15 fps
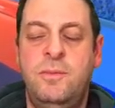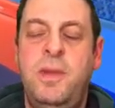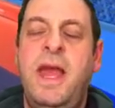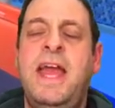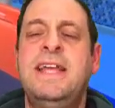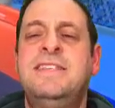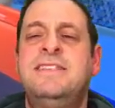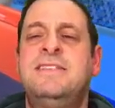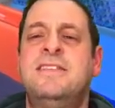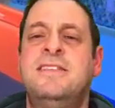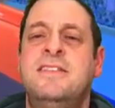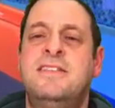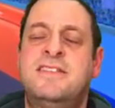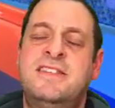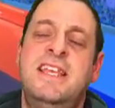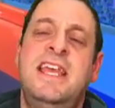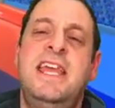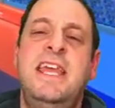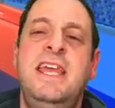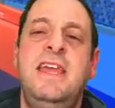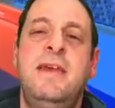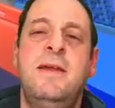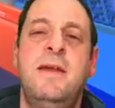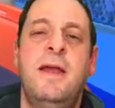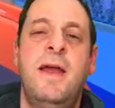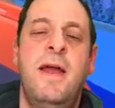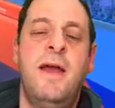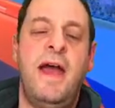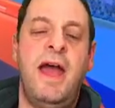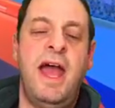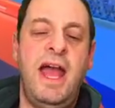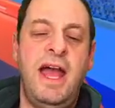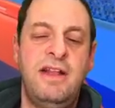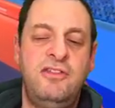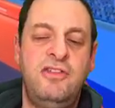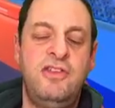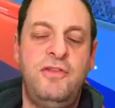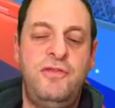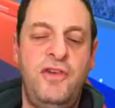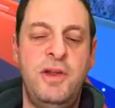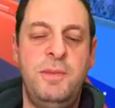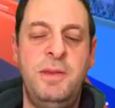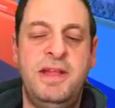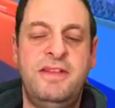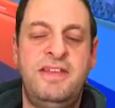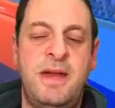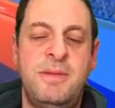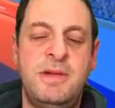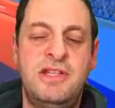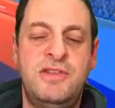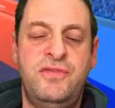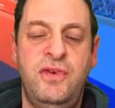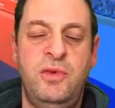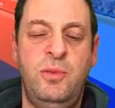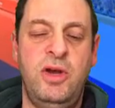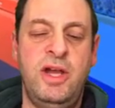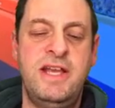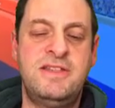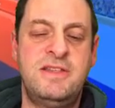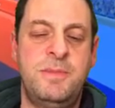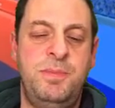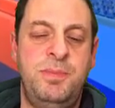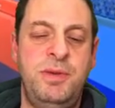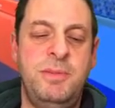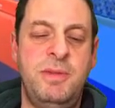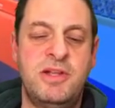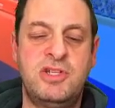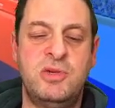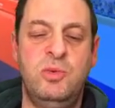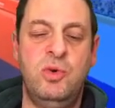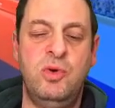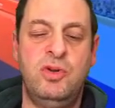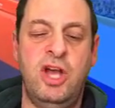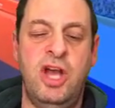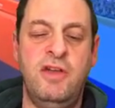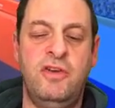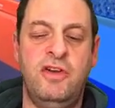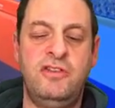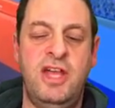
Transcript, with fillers: base C and do the final bit of damage from what is a, pretty much a walkover.